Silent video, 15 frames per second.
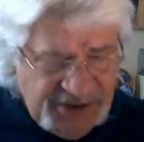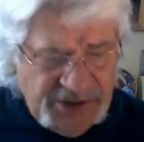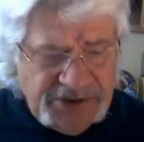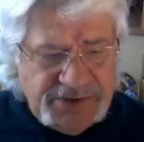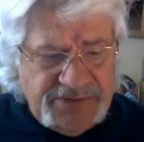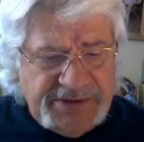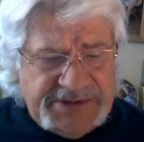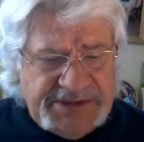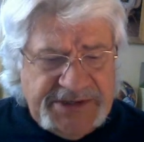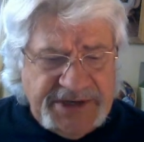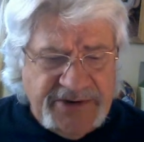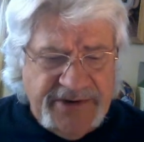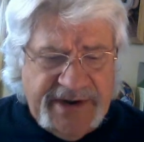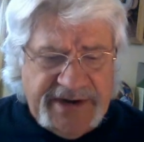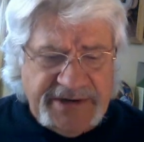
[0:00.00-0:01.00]
She came
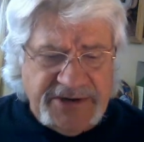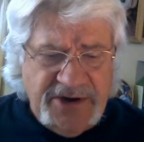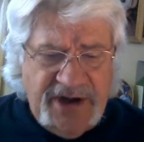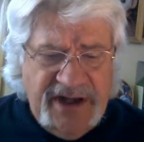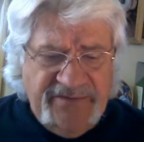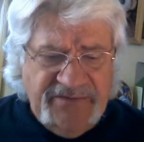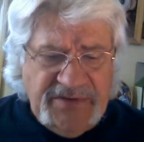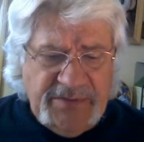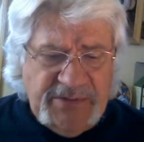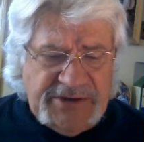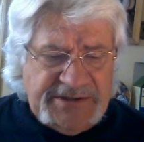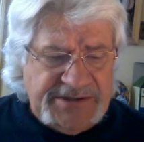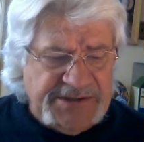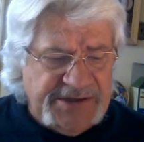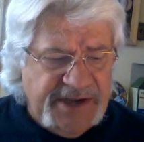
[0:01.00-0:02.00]
downstairs for her
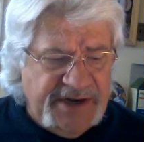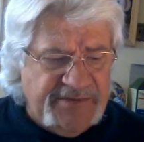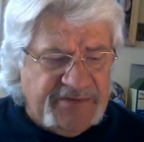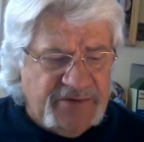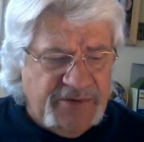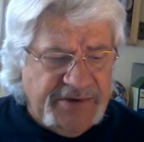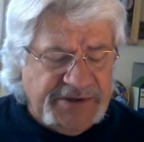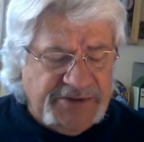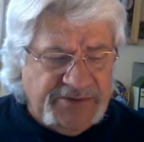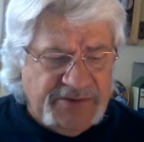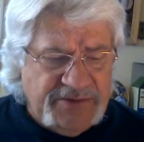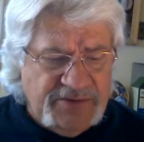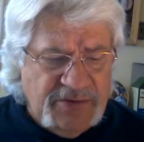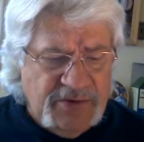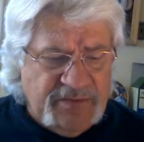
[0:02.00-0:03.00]
usual cigarette and
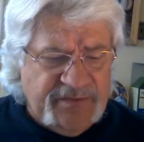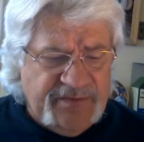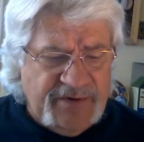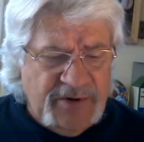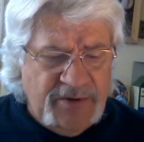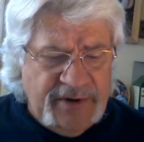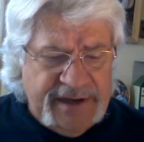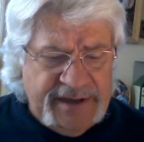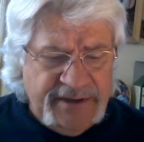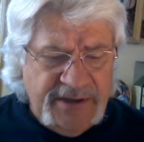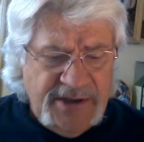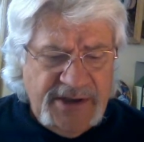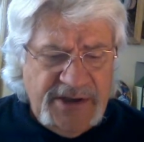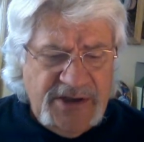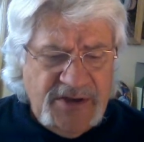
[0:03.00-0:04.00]
coffee, but instead
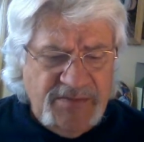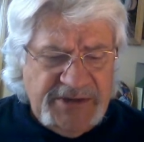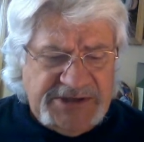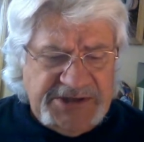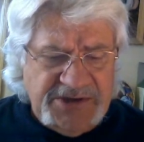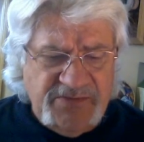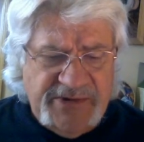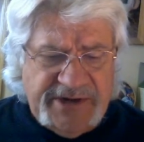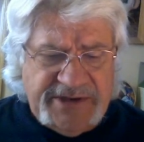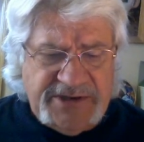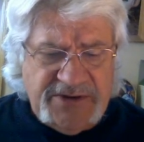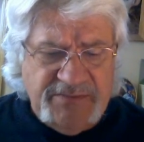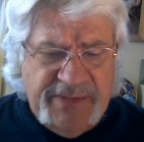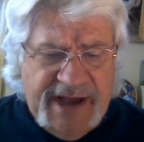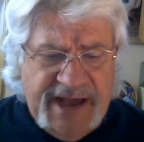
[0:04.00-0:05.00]
of going to her room
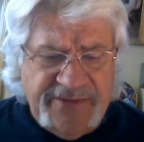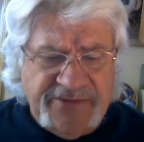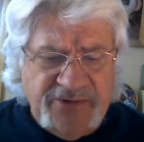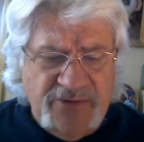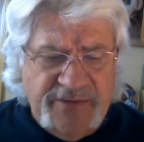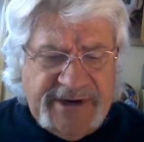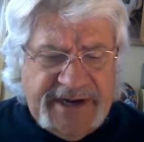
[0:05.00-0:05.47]
for a while,